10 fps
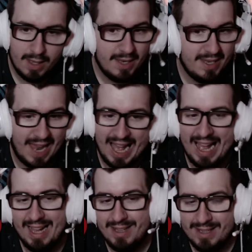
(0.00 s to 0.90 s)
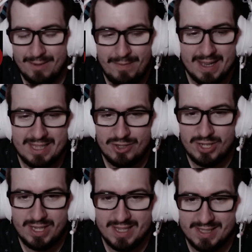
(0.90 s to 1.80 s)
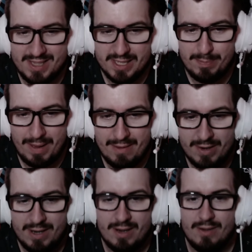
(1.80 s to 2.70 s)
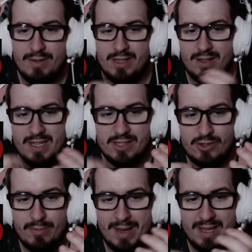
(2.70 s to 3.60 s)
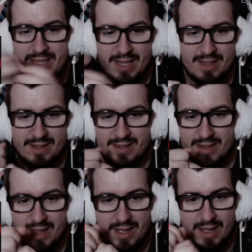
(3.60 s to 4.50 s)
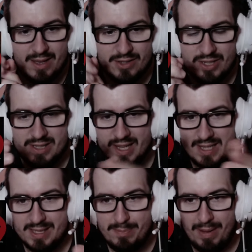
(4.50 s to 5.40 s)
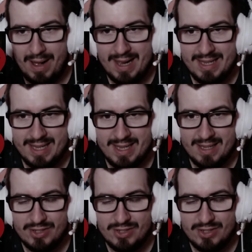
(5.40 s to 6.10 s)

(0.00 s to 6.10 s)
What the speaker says: Nah, the fact that she has this power with the instrument and she's like spying,